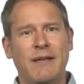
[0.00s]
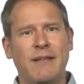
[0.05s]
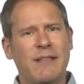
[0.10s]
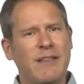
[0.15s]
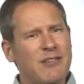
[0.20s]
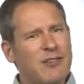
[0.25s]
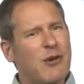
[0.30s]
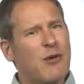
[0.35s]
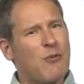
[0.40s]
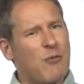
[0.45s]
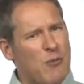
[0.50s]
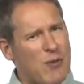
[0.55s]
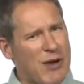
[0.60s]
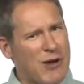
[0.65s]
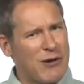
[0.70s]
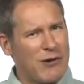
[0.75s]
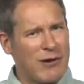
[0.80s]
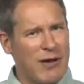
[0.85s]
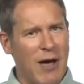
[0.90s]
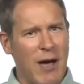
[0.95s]
These are
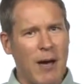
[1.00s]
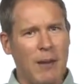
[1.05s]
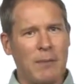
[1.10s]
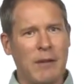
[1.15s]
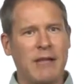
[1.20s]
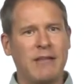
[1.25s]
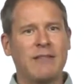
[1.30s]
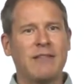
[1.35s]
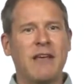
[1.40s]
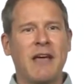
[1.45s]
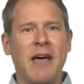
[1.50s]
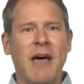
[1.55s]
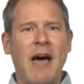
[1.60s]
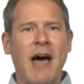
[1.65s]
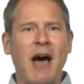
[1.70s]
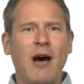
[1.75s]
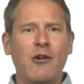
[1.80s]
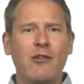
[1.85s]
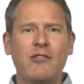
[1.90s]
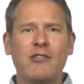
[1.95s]
weird comments.
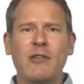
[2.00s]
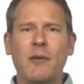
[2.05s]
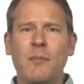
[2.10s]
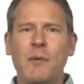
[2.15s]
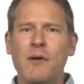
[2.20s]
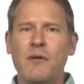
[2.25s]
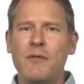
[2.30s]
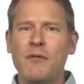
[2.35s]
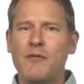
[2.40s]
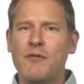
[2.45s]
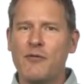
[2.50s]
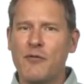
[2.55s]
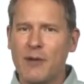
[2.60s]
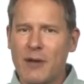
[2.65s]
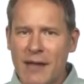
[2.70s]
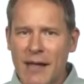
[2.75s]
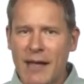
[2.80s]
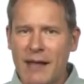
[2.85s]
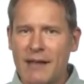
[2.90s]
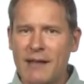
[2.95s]
How could someone
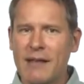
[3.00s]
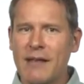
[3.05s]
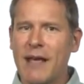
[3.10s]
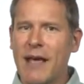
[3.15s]
forget